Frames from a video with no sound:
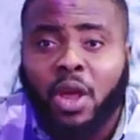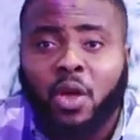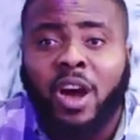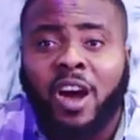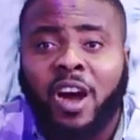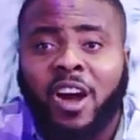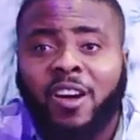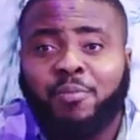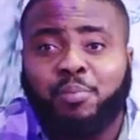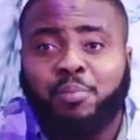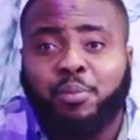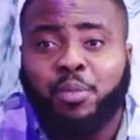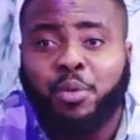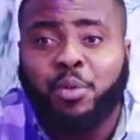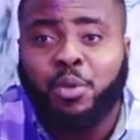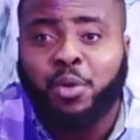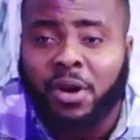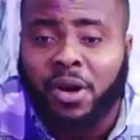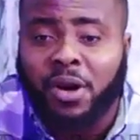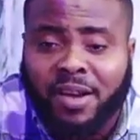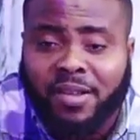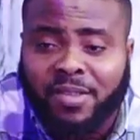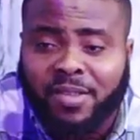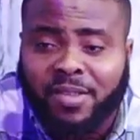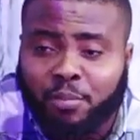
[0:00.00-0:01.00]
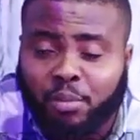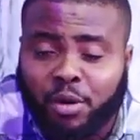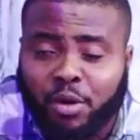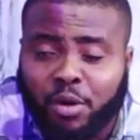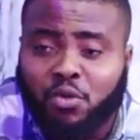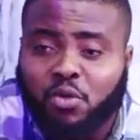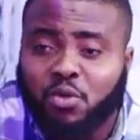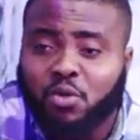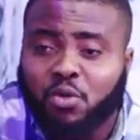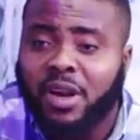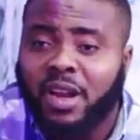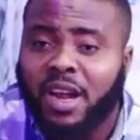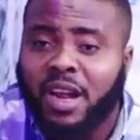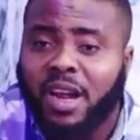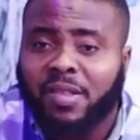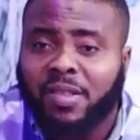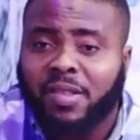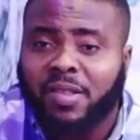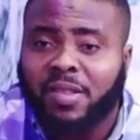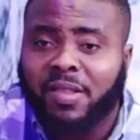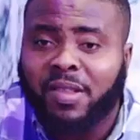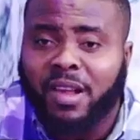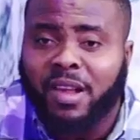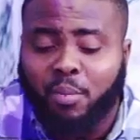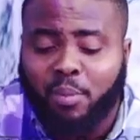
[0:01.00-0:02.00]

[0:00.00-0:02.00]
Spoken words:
you have bureaucratic bottlenecks,